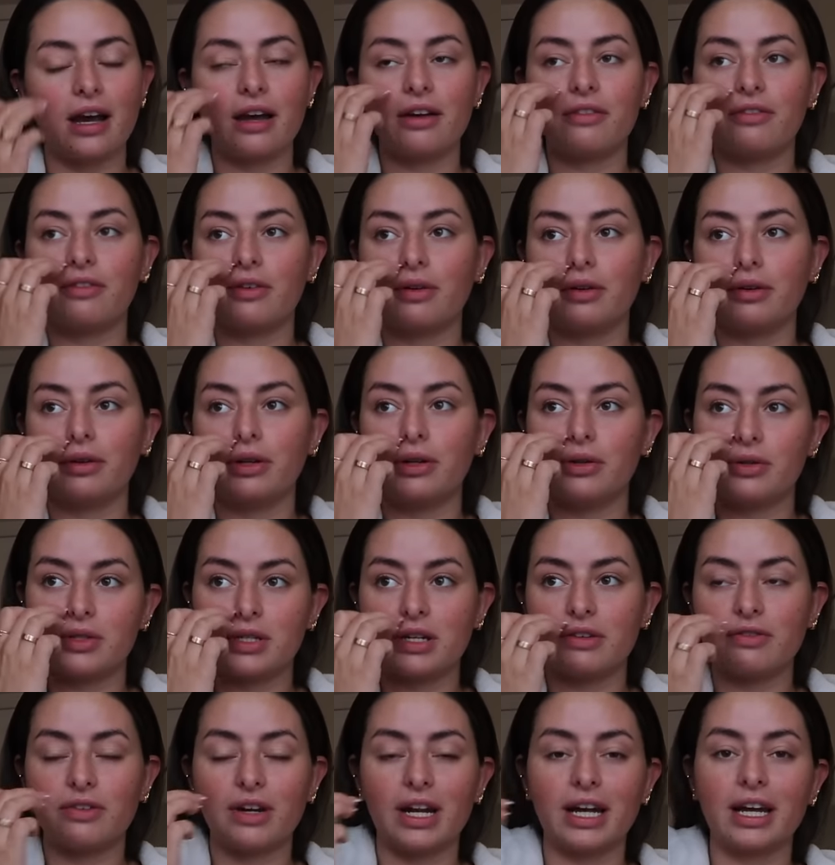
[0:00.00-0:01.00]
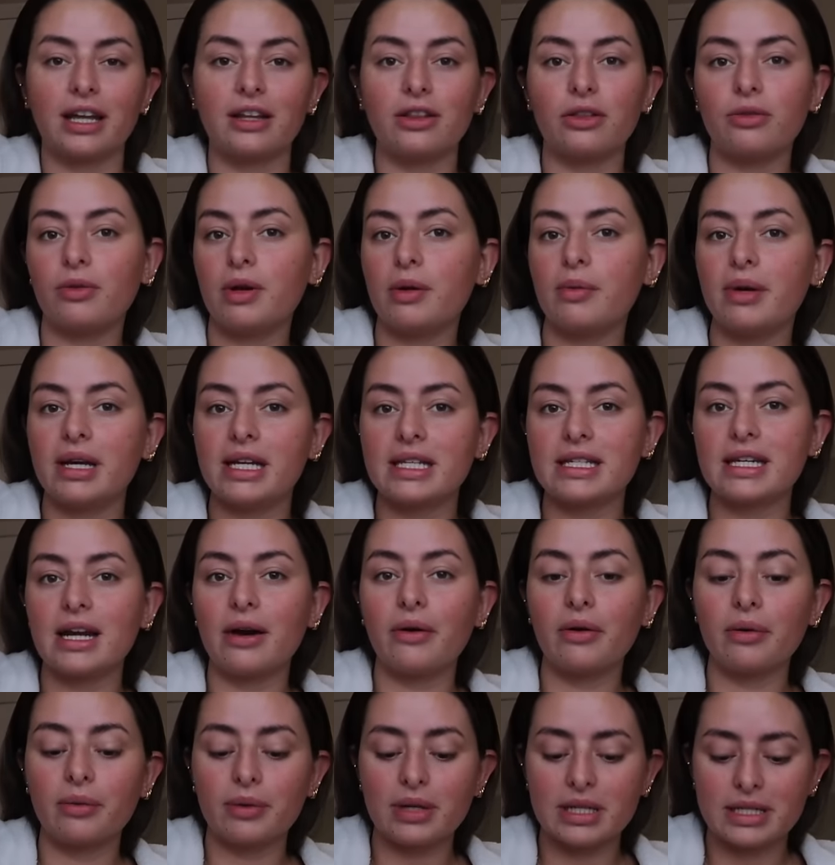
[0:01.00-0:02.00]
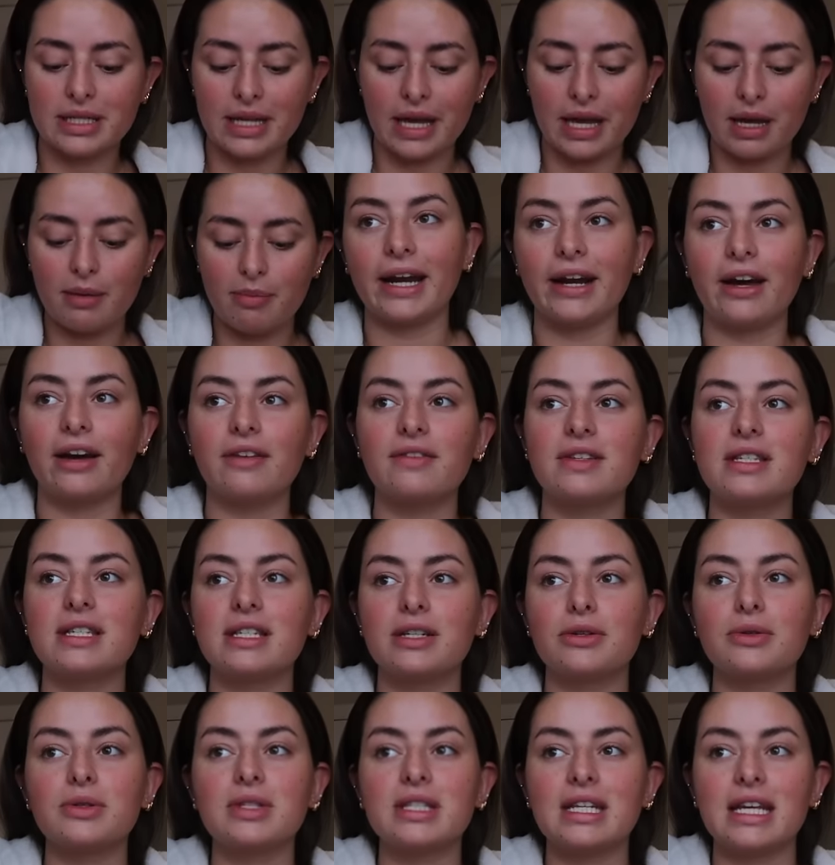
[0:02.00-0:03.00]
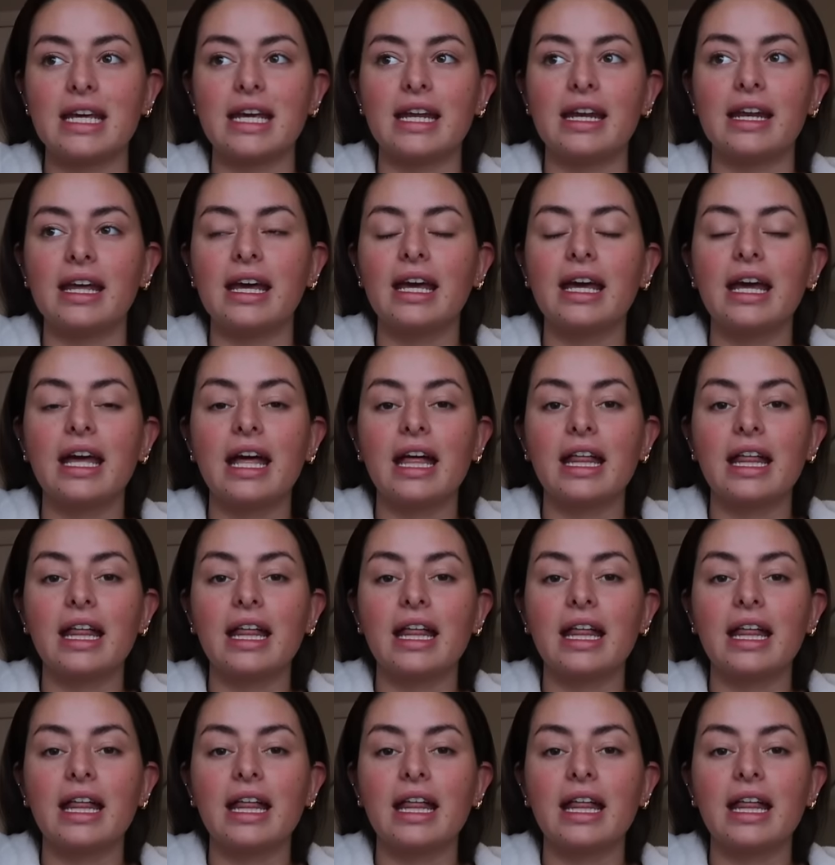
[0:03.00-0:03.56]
I've used it for like three weeks now I want to say and I've still seen